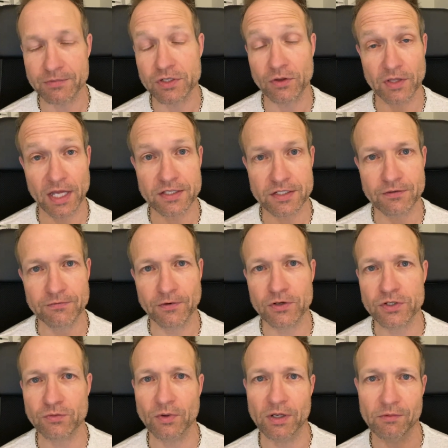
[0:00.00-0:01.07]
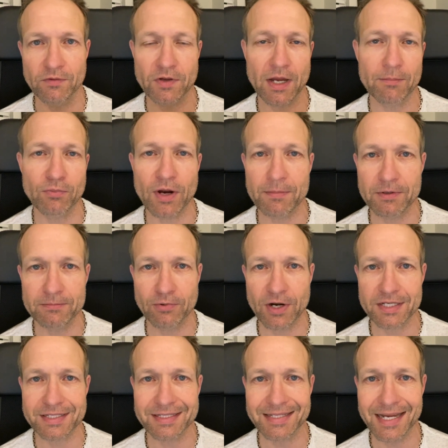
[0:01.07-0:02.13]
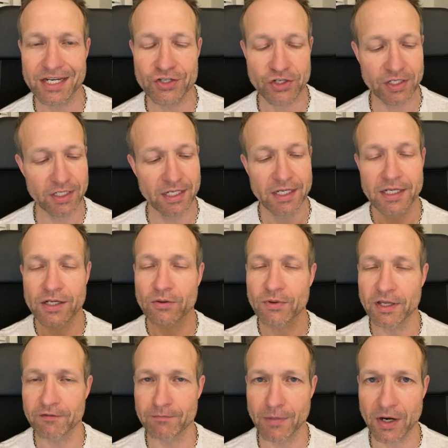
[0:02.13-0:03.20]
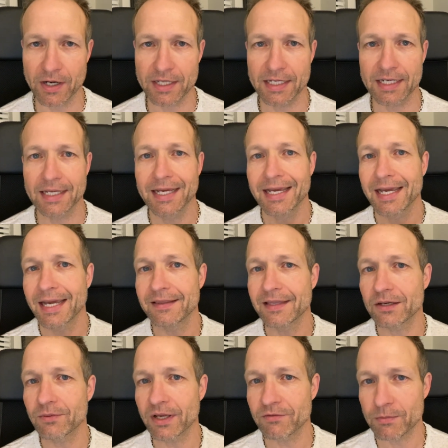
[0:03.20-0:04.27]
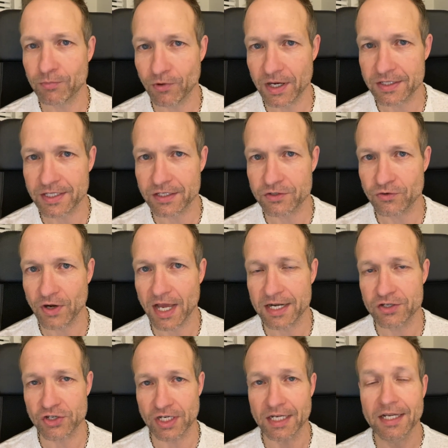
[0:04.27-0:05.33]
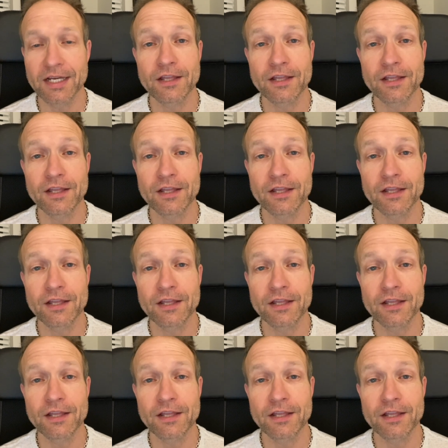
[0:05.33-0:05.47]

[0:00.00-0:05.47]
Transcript: So that's the first three. We've got prep and presentation, we have marketing, and then we have a pricing strategy.